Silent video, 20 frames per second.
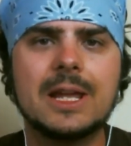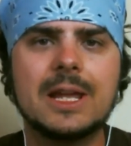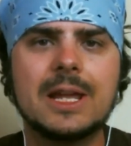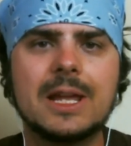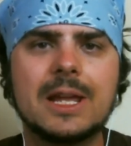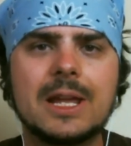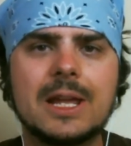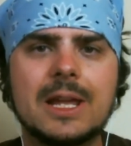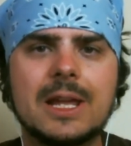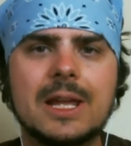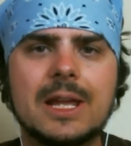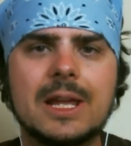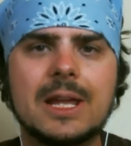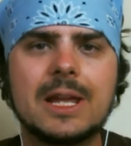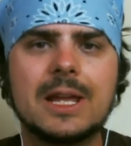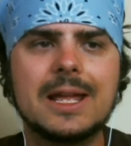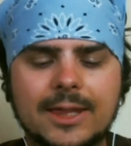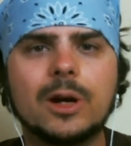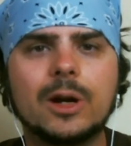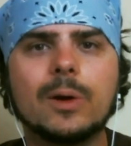that
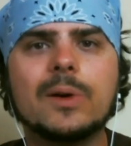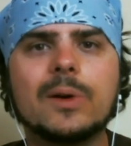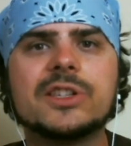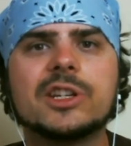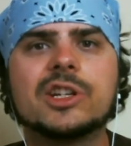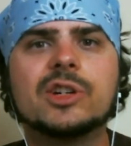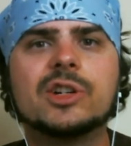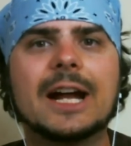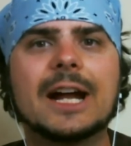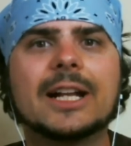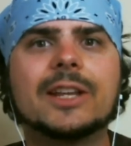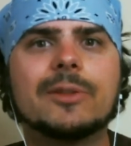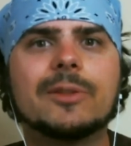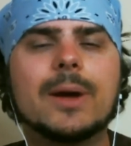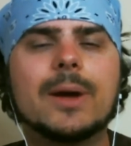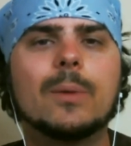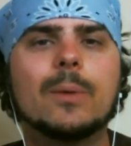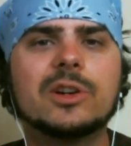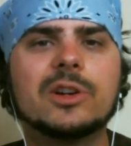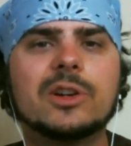there was something always
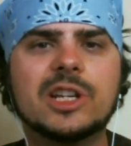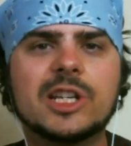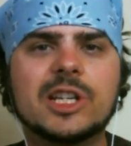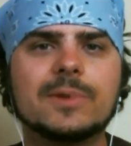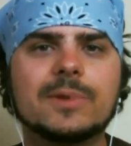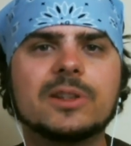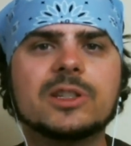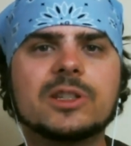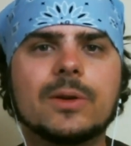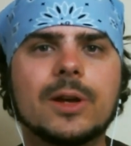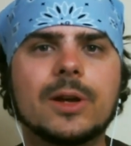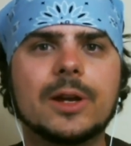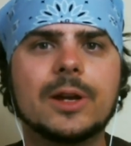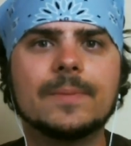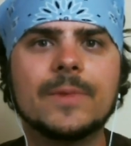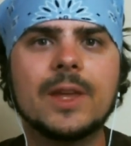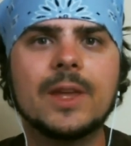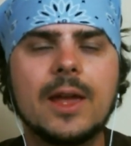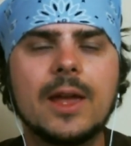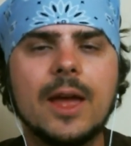attractive about what she's been
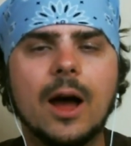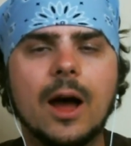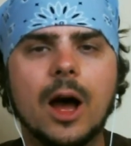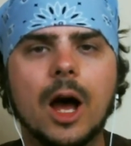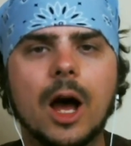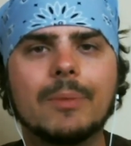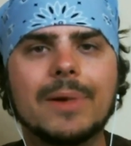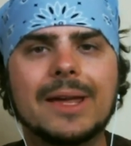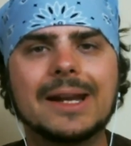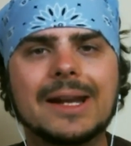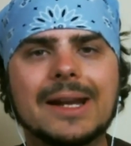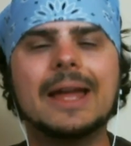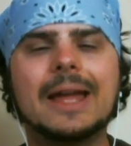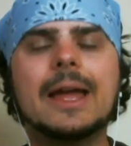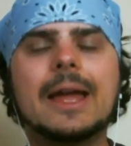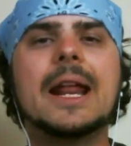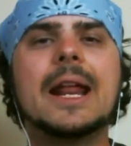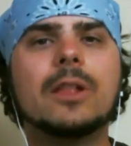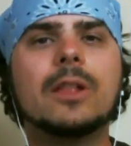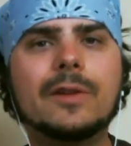doing. And
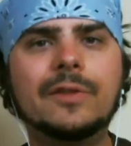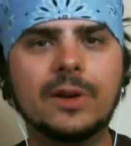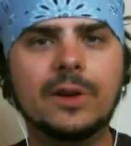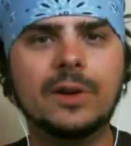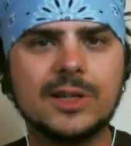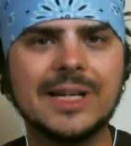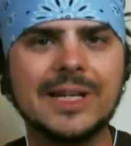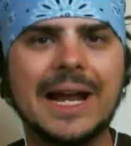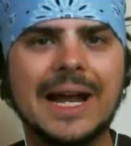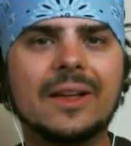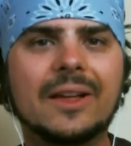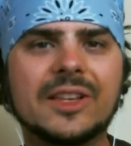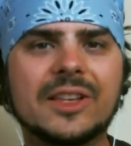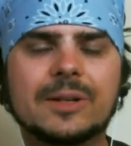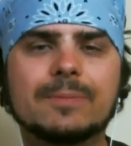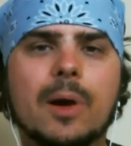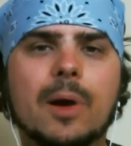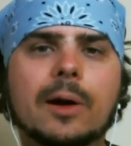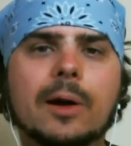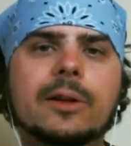I love her style
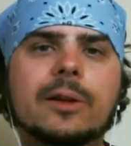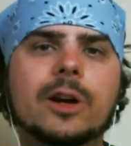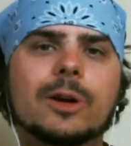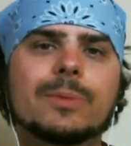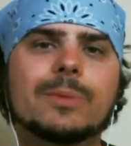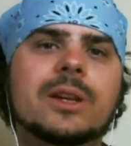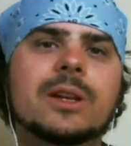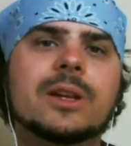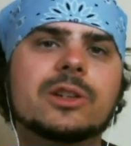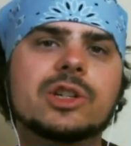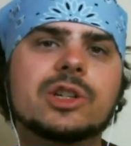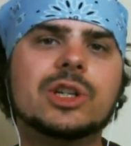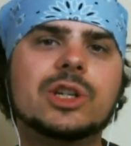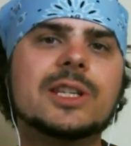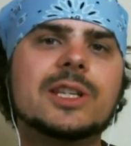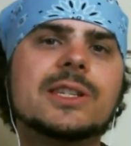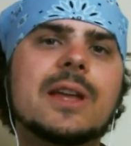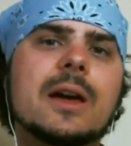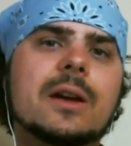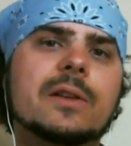as a marketer because
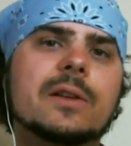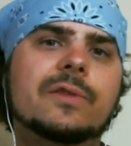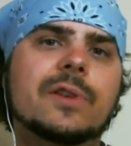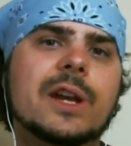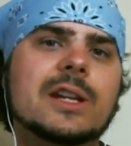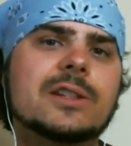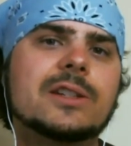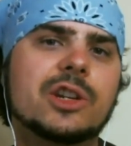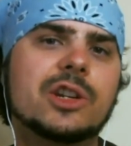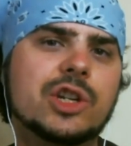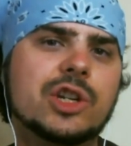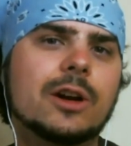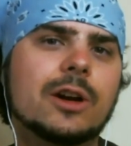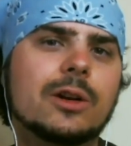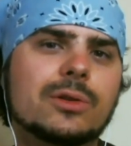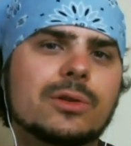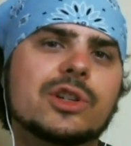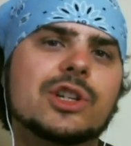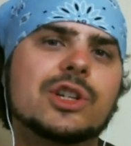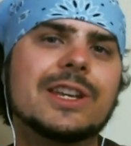she's not afraid to share
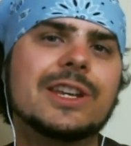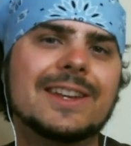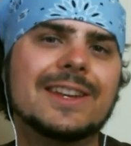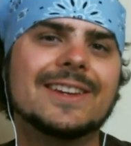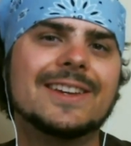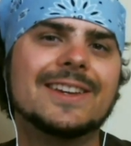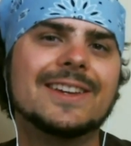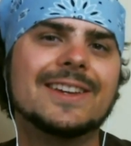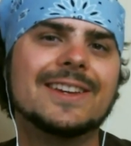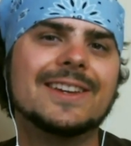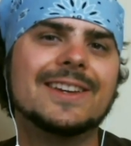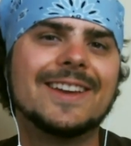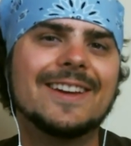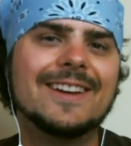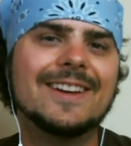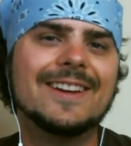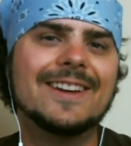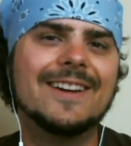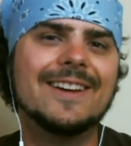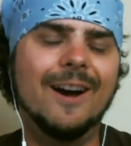who she is
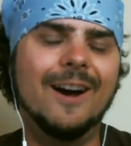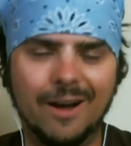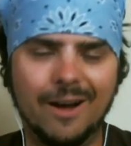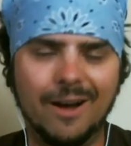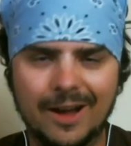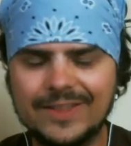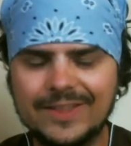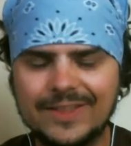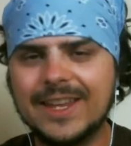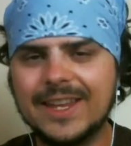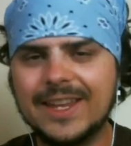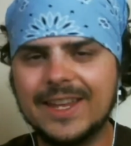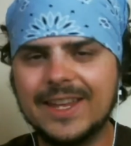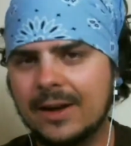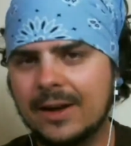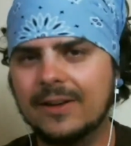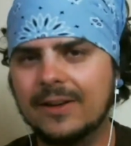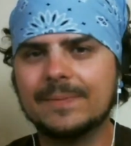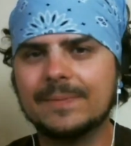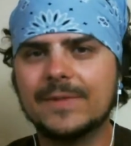on the
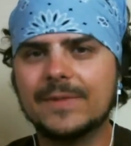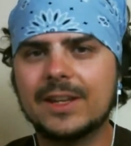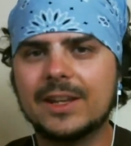internet.